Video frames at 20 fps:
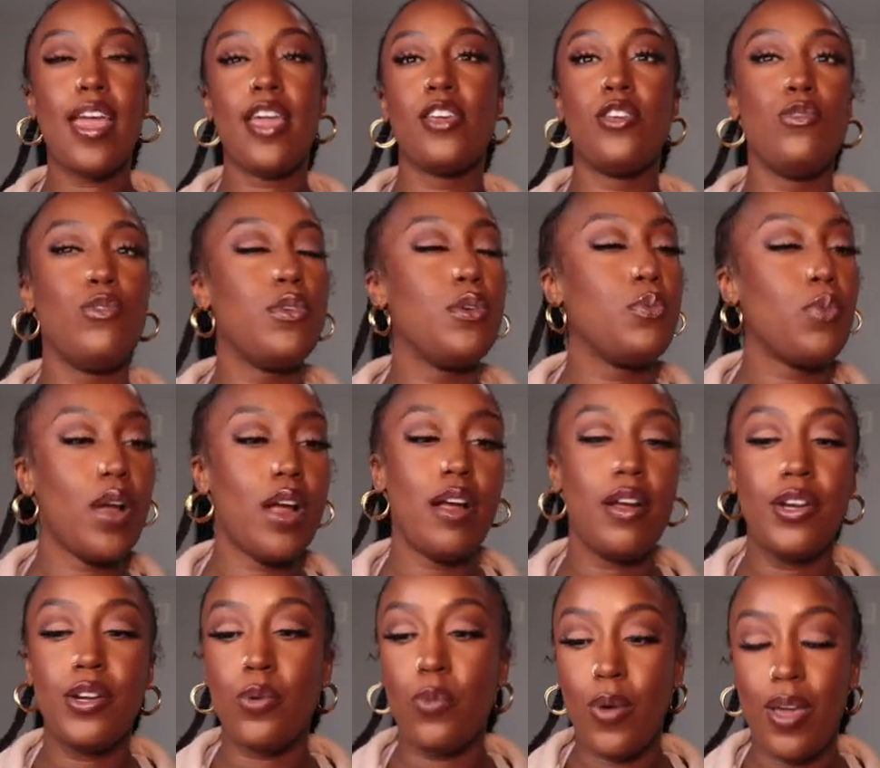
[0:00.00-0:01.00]
you can
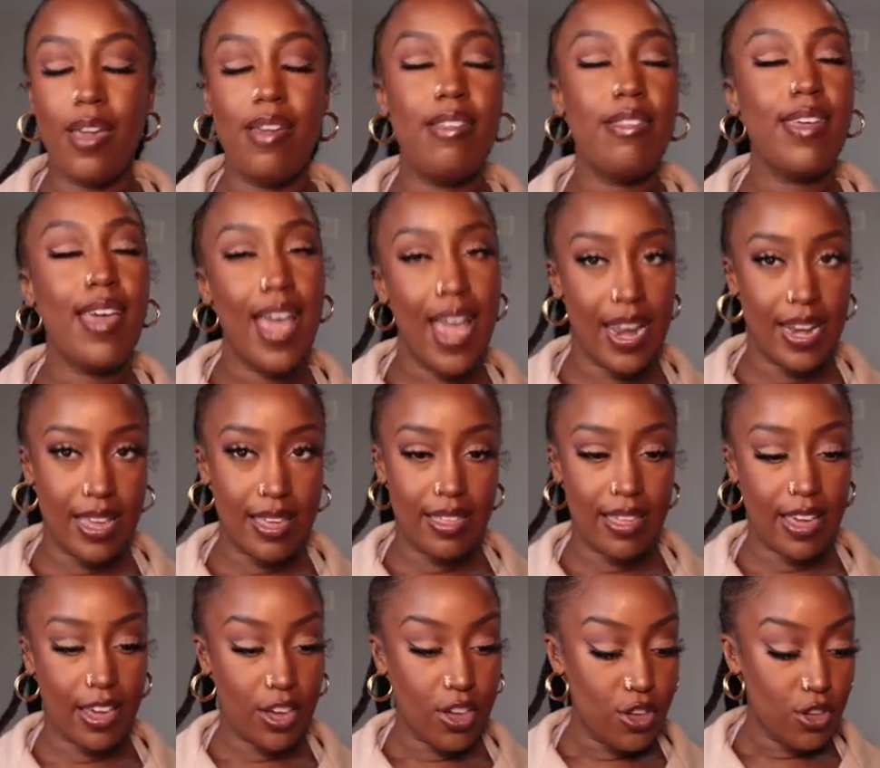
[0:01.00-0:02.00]
wear it with
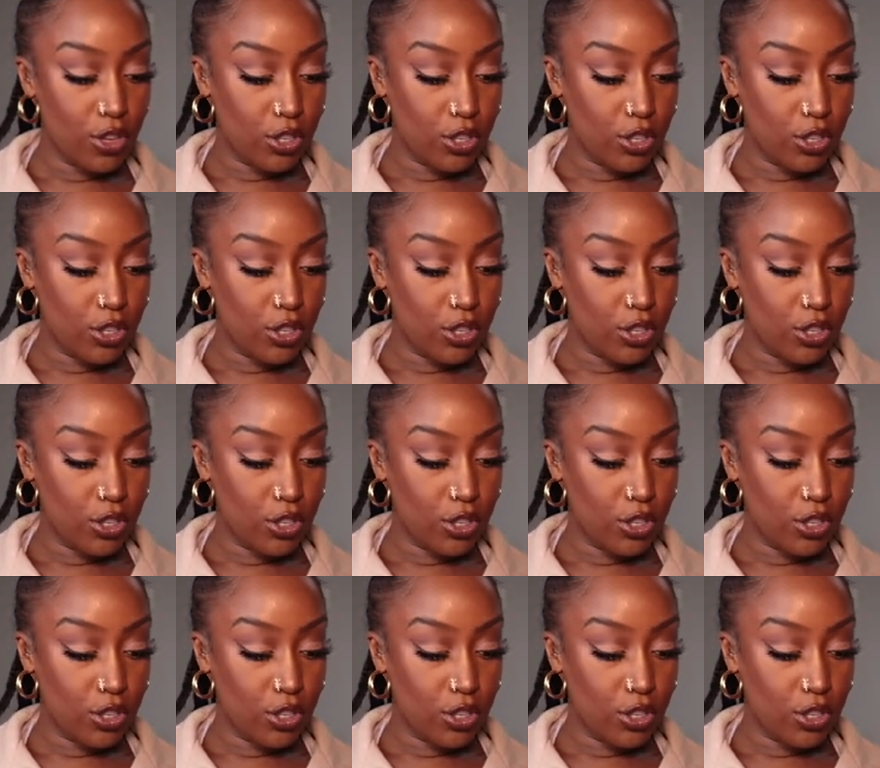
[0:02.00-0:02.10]
anything.